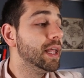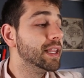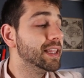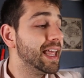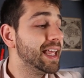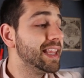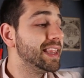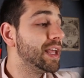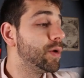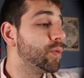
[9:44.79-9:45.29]

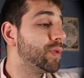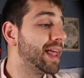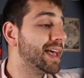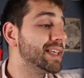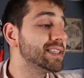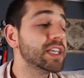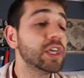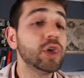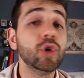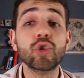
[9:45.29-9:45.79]
Then they will
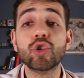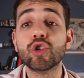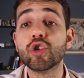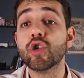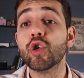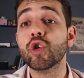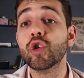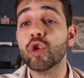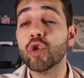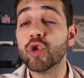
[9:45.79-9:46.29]
ask you
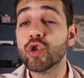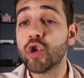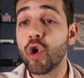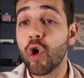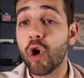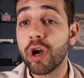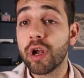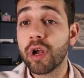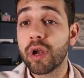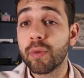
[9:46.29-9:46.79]
to use
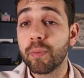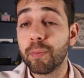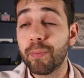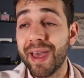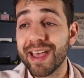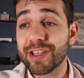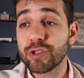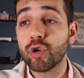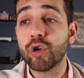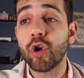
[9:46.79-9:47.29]
your
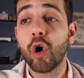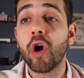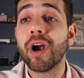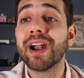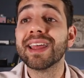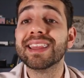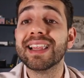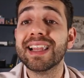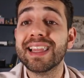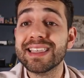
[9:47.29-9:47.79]
password,
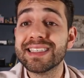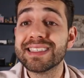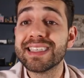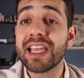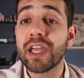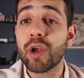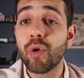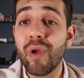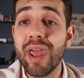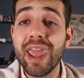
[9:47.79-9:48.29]
or at
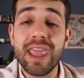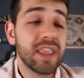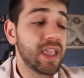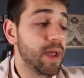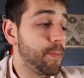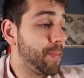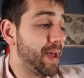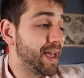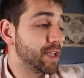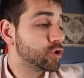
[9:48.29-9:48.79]
least create
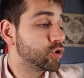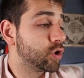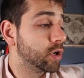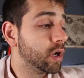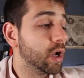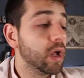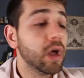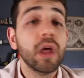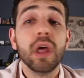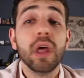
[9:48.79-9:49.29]
a
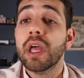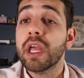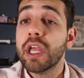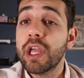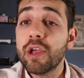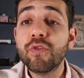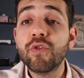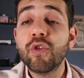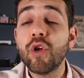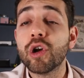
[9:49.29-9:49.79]
password.
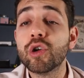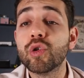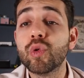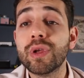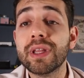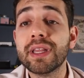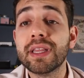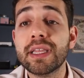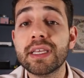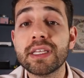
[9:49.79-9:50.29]
If you are
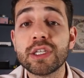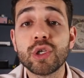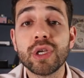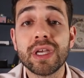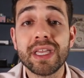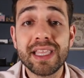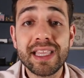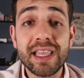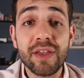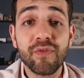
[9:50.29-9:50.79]
doing this
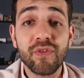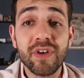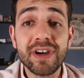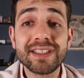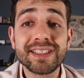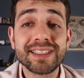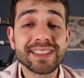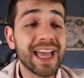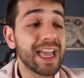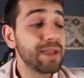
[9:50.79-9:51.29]
in the
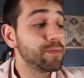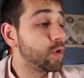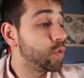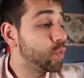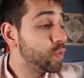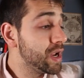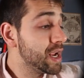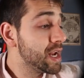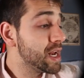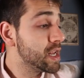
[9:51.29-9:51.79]
first time, I
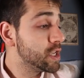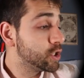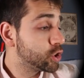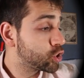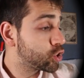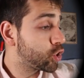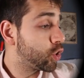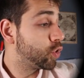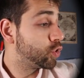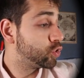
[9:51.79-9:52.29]
really
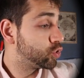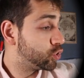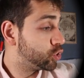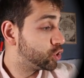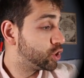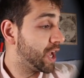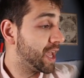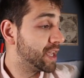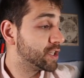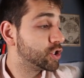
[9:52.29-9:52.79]
strong
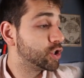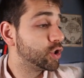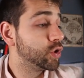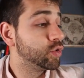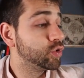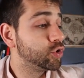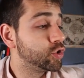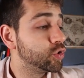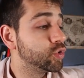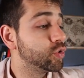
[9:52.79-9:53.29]
suggest
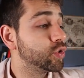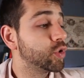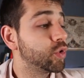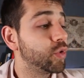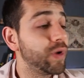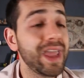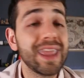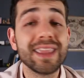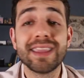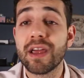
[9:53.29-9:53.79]
you to
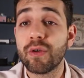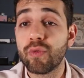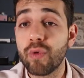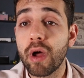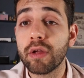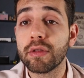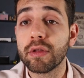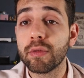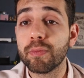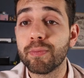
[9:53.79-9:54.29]
create a
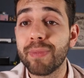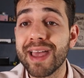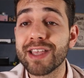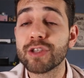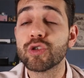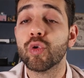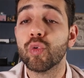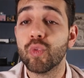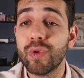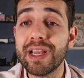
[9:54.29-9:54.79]
random
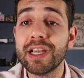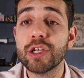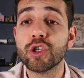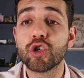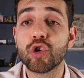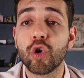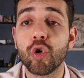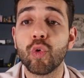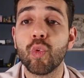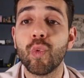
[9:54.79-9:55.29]
pass, a really
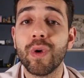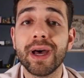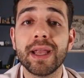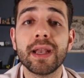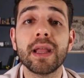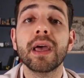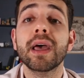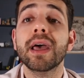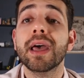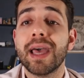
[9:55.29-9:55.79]
strong
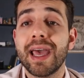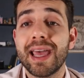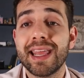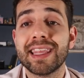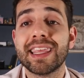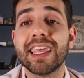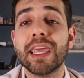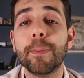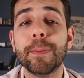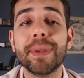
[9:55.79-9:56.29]
one,
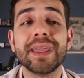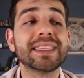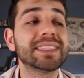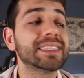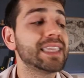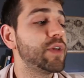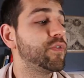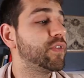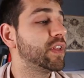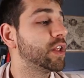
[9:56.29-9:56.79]
and keep it
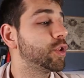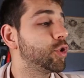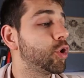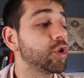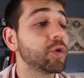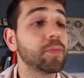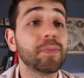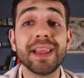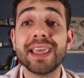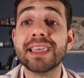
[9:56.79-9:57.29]
safe in
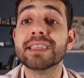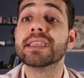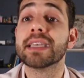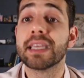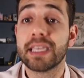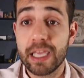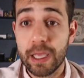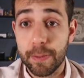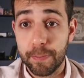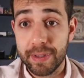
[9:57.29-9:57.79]
another place.
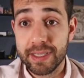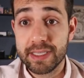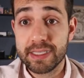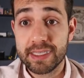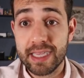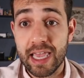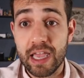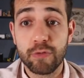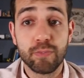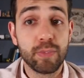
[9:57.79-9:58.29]
Keep it
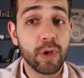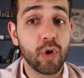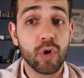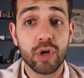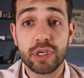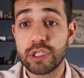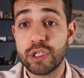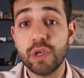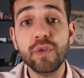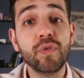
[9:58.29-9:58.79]
safe,
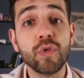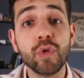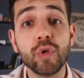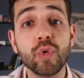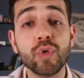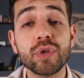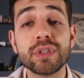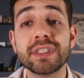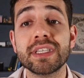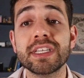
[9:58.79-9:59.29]
because if you
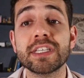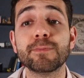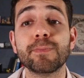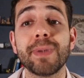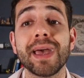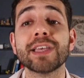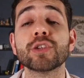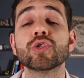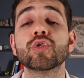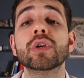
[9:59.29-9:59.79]
lose this
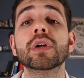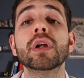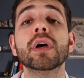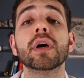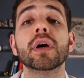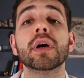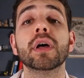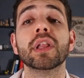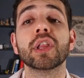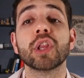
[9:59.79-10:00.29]
password,
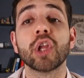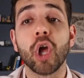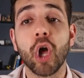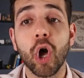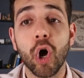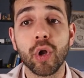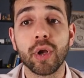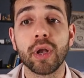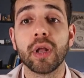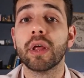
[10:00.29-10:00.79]

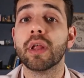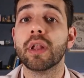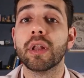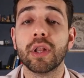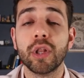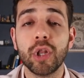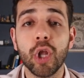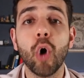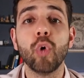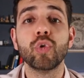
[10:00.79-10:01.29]
gone.
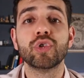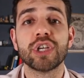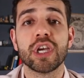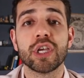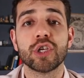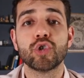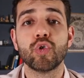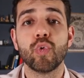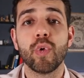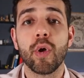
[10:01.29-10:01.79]
No
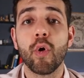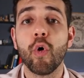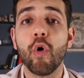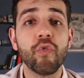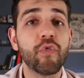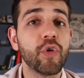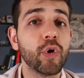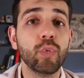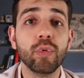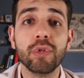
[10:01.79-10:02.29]
chance to
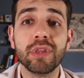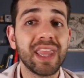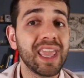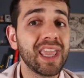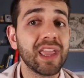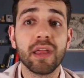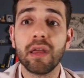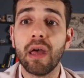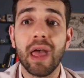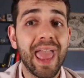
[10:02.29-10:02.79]
recover, it will
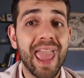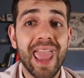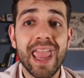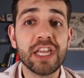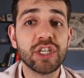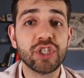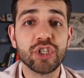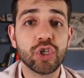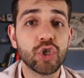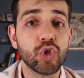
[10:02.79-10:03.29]
take
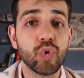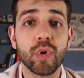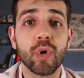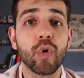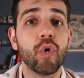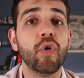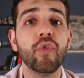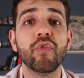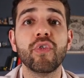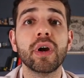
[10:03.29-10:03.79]
ages to
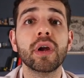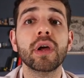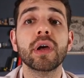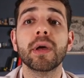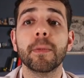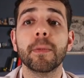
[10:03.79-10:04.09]
recover,